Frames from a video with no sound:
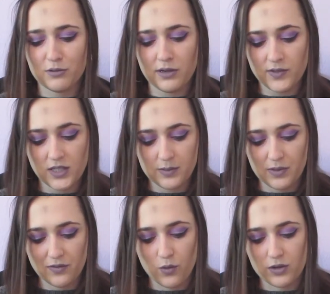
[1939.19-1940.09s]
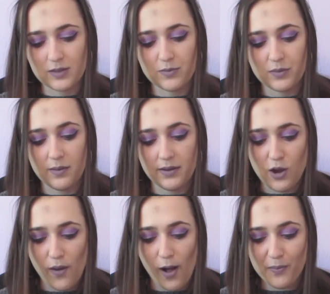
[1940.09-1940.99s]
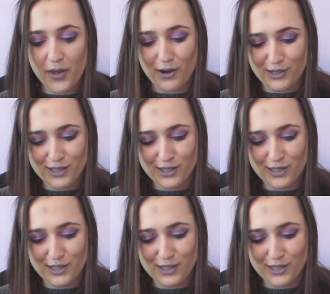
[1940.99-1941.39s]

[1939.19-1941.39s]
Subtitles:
reference, but of course I'm gonna be no help there.